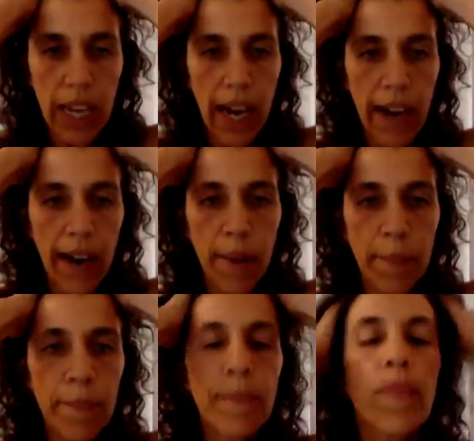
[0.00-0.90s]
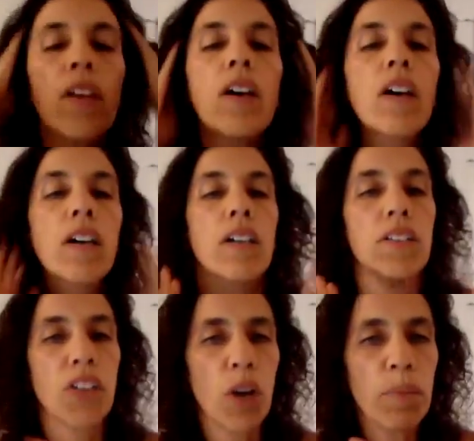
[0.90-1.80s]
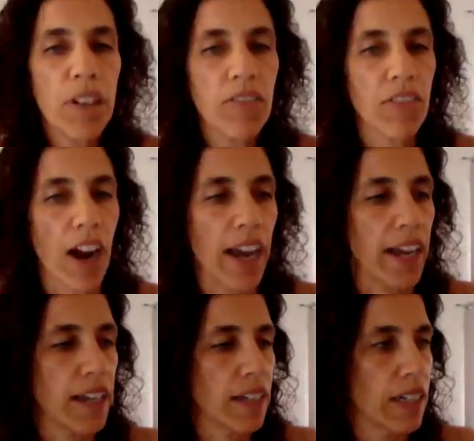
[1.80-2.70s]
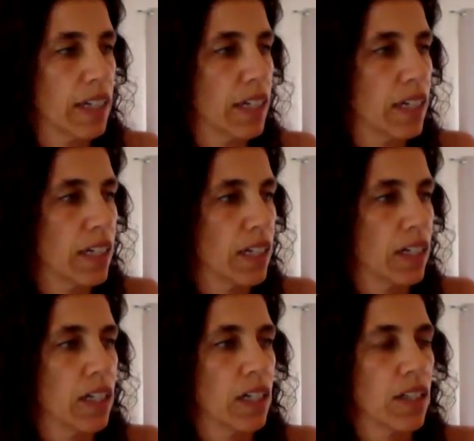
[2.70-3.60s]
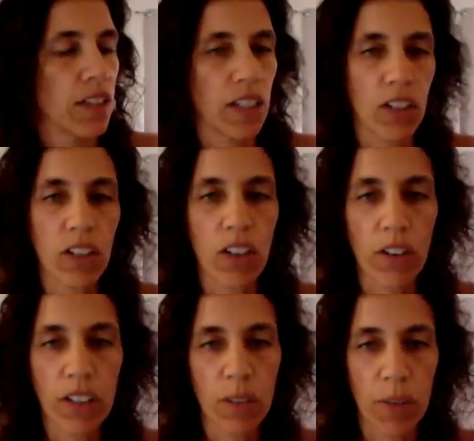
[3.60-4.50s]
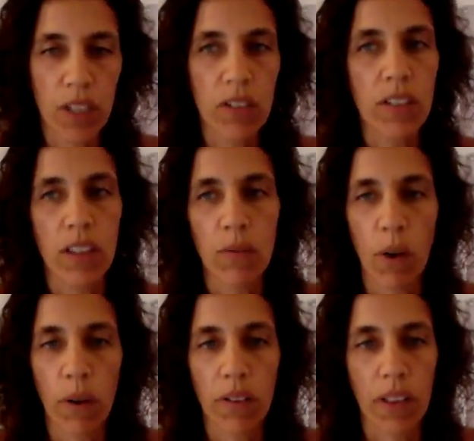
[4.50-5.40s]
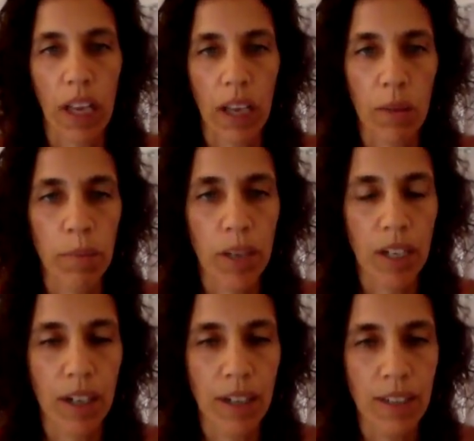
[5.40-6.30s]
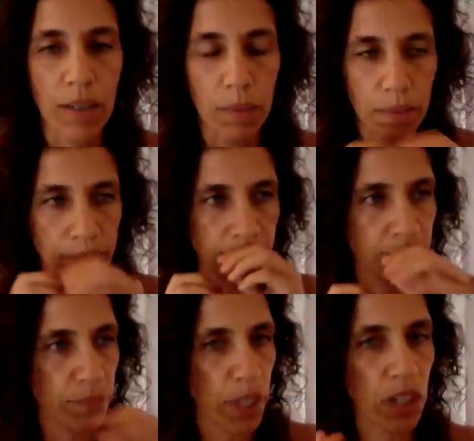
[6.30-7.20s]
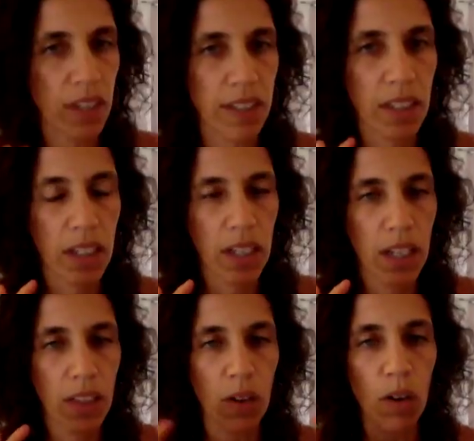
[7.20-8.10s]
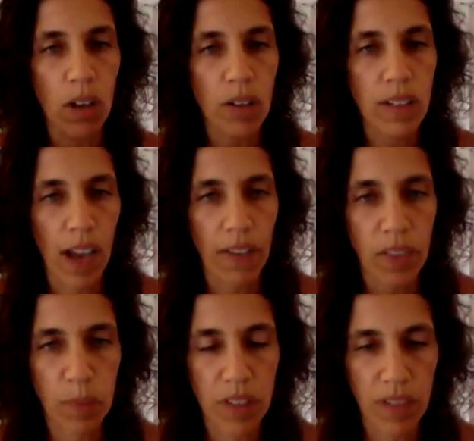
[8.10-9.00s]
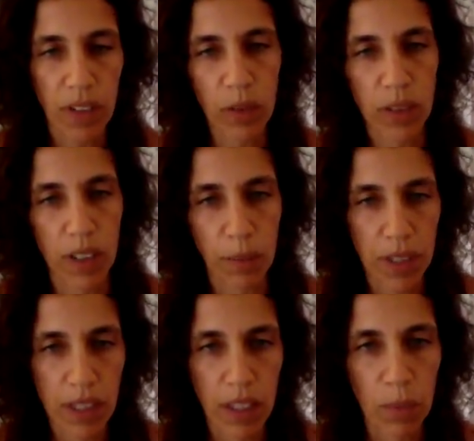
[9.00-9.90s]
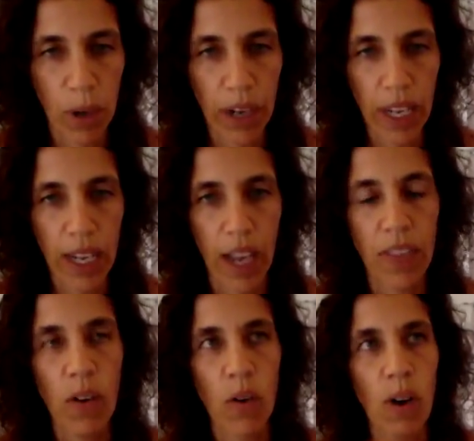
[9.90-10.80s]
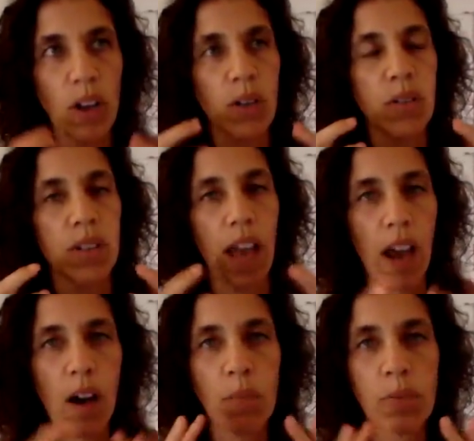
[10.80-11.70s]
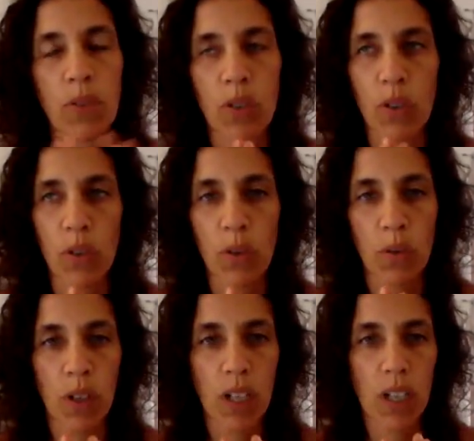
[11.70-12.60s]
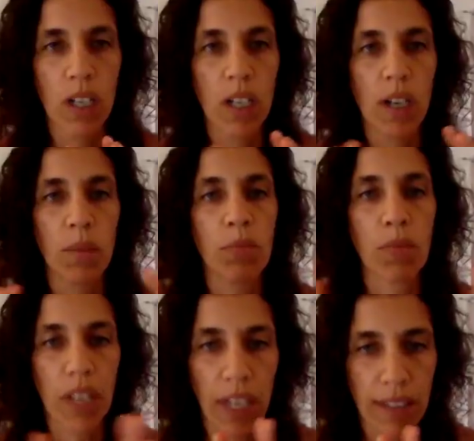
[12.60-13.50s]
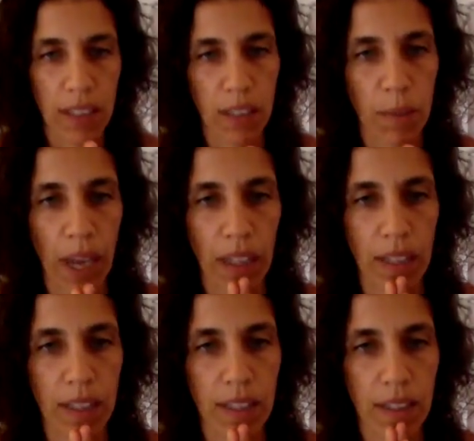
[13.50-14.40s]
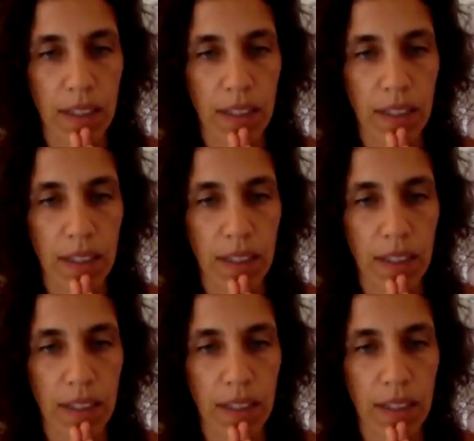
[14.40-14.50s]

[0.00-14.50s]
don't be afraid that you're going to be using the wrong thing, because the oils have specific receptors in the body, and the oils help to bring us into balance.